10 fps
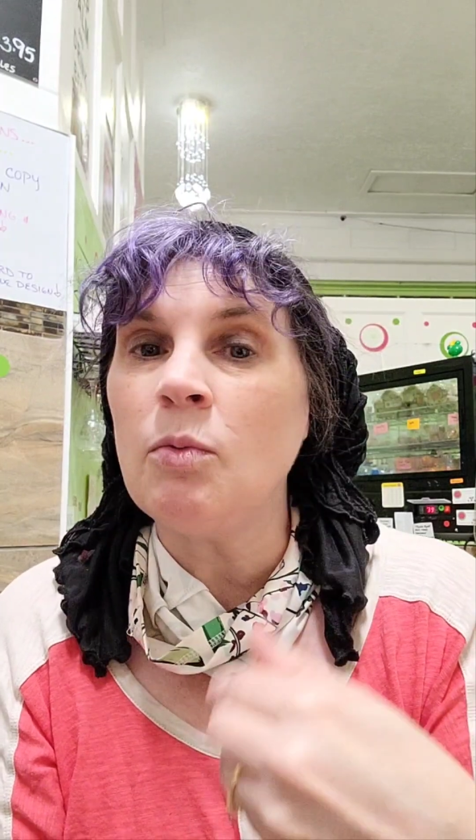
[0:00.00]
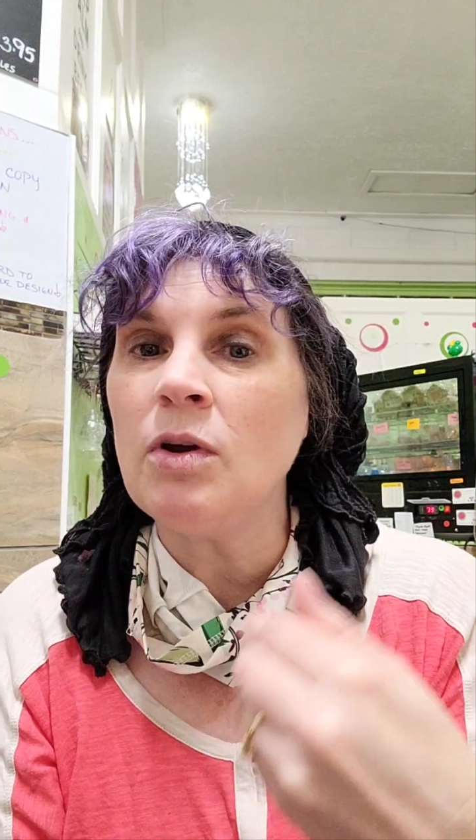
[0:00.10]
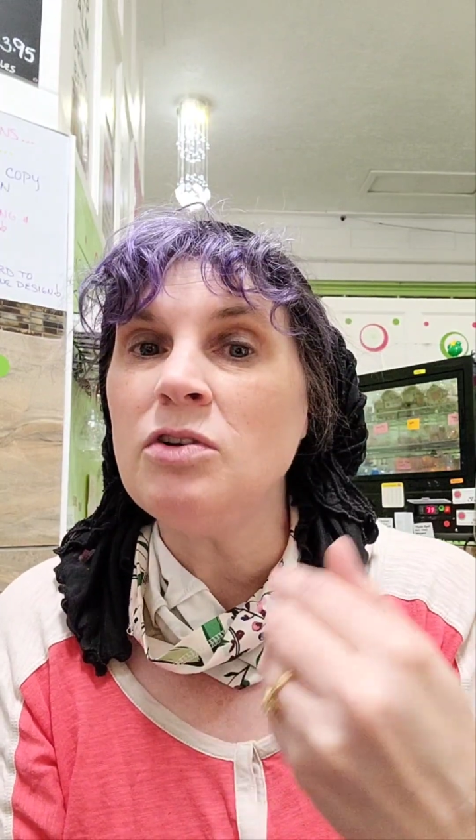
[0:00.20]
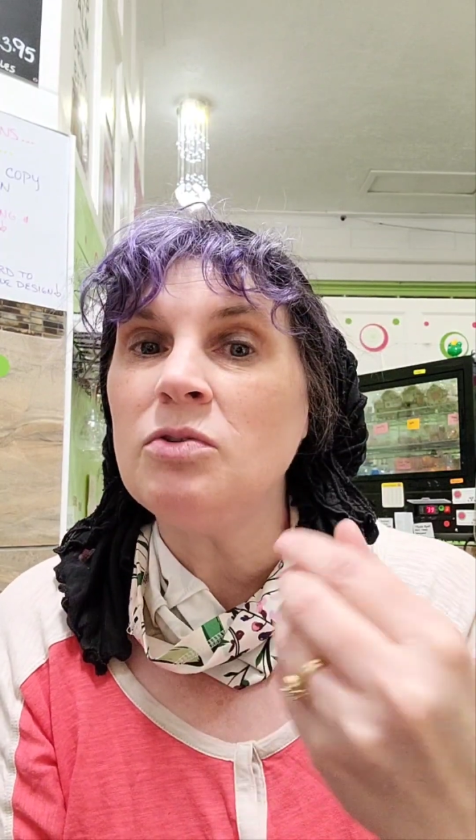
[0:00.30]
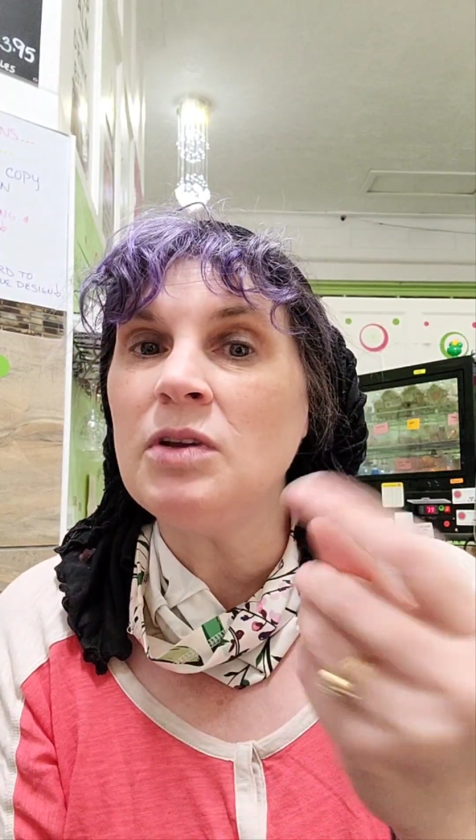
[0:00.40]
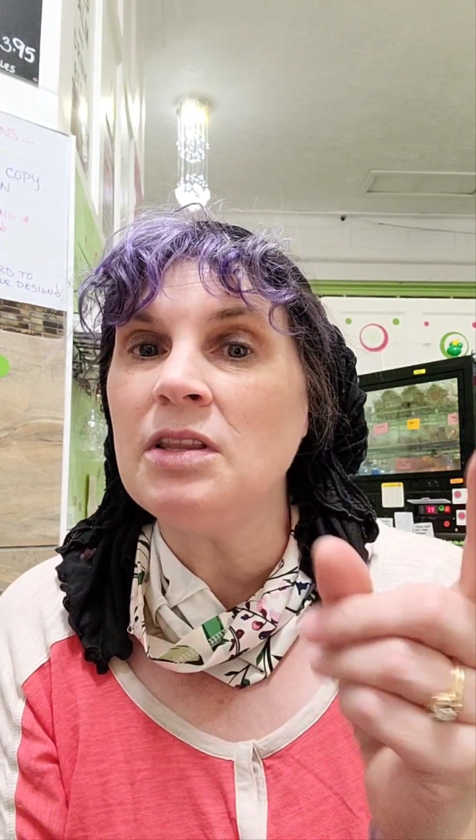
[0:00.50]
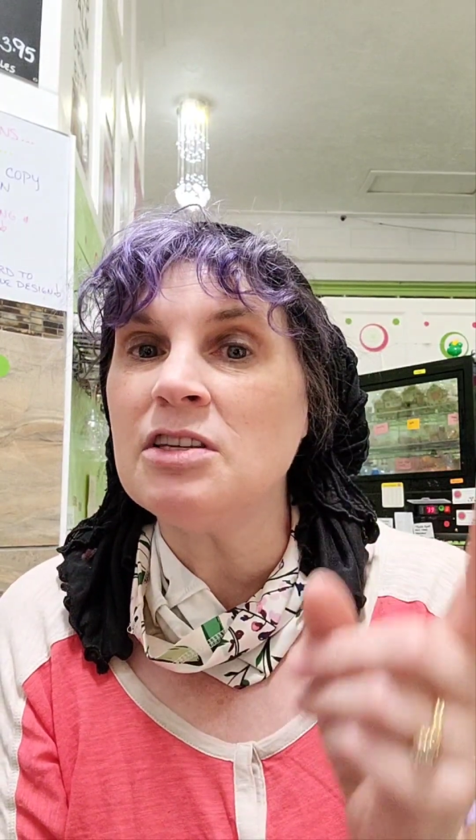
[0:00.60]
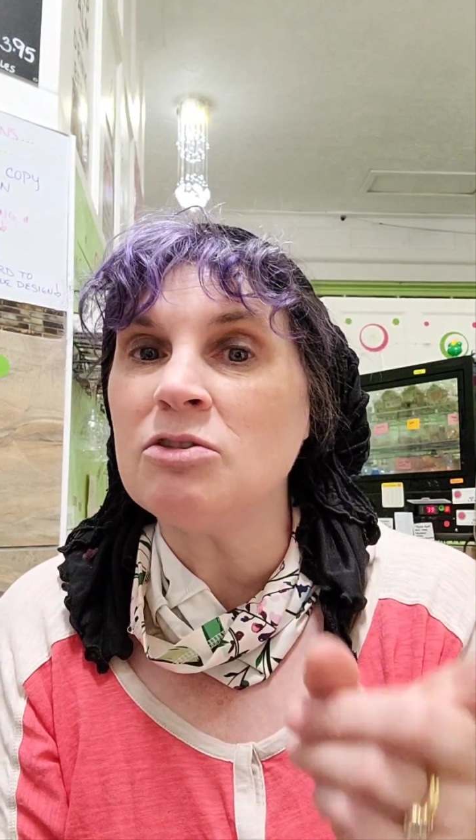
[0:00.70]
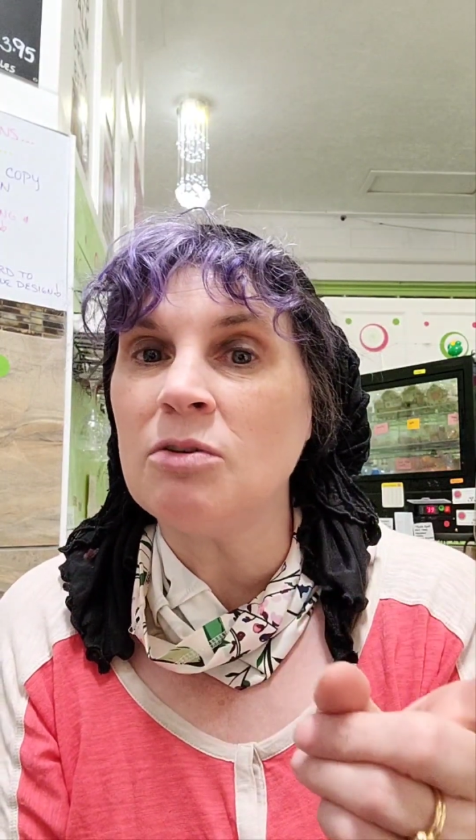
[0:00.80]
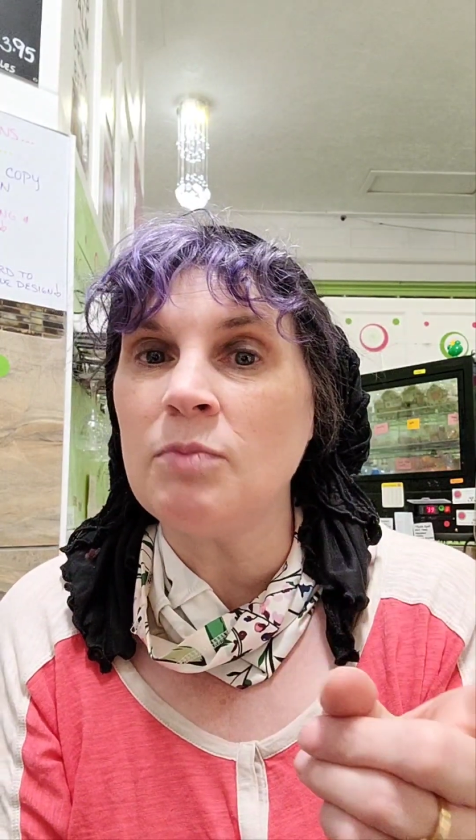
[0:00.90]
weren't doing
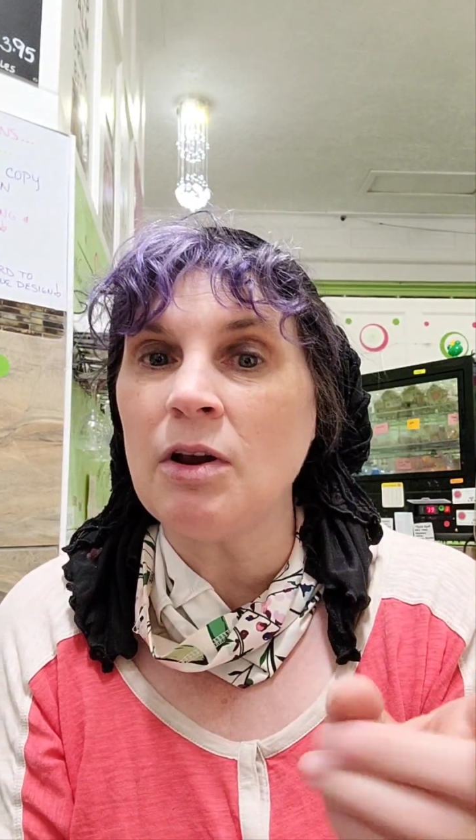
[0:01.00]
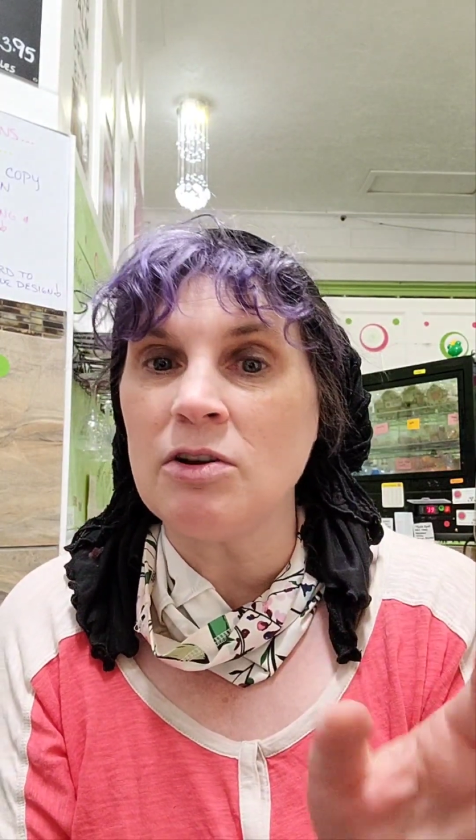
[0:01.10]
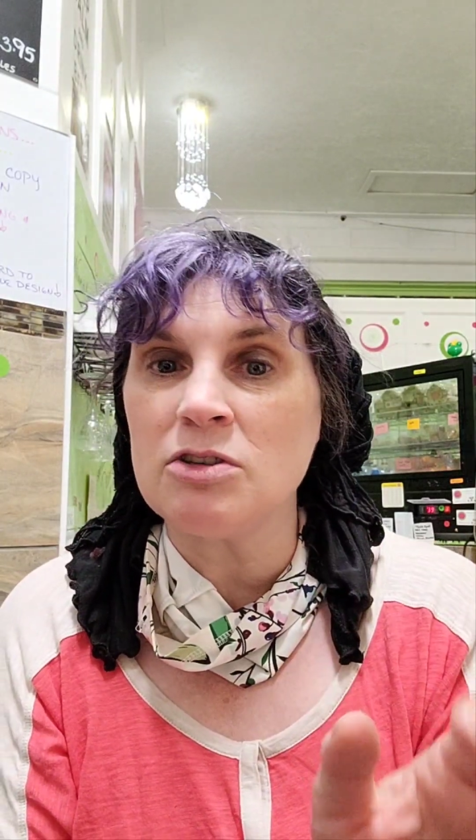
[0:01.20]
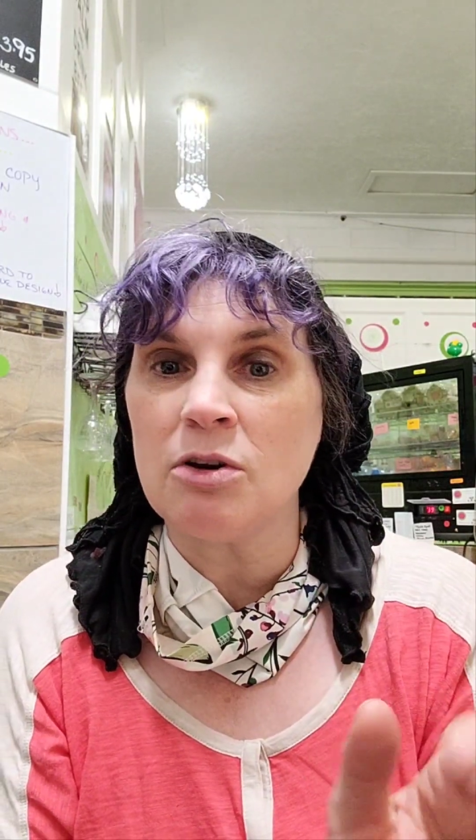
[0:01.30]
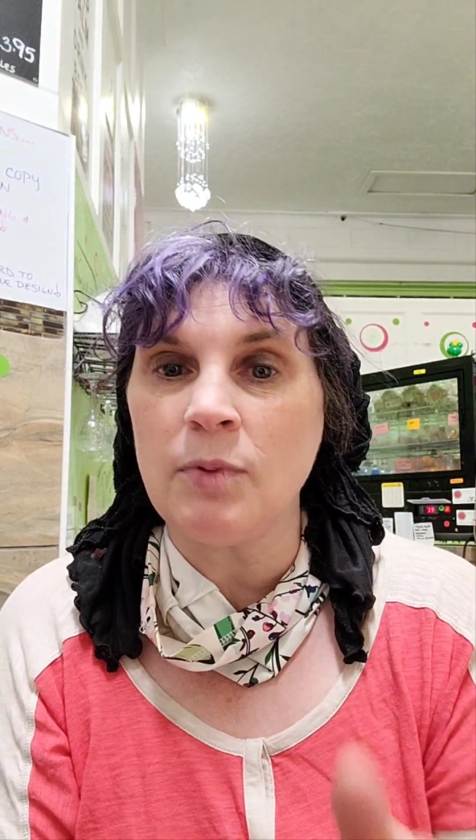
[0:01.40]
this to embarrass her,